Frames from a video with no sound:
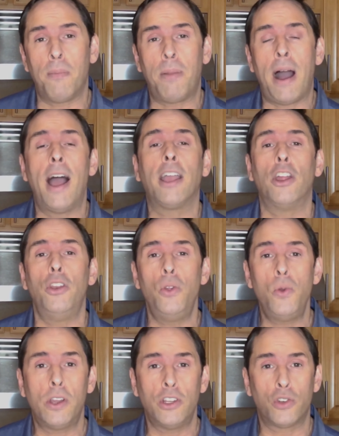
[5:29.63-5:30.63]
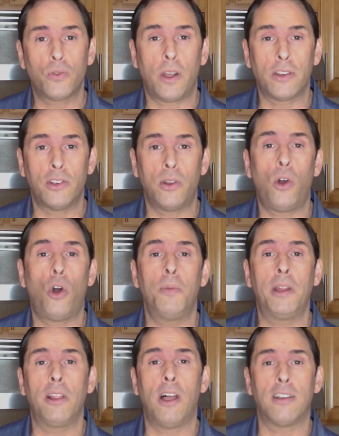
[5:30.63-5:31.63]
buying a new construction home
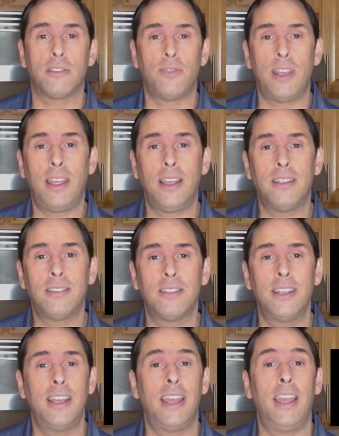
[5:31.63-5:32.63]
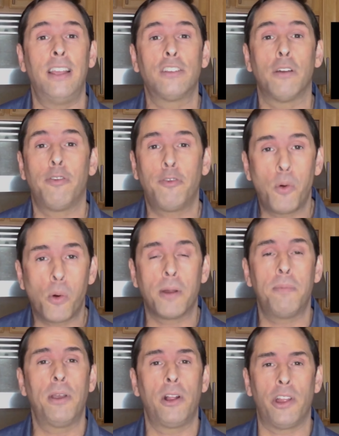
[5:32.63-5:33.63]
in Las Vegas is
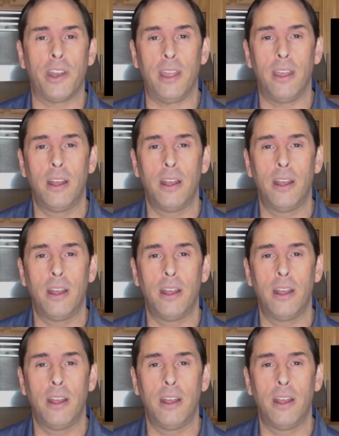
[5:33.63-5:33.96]
affordability.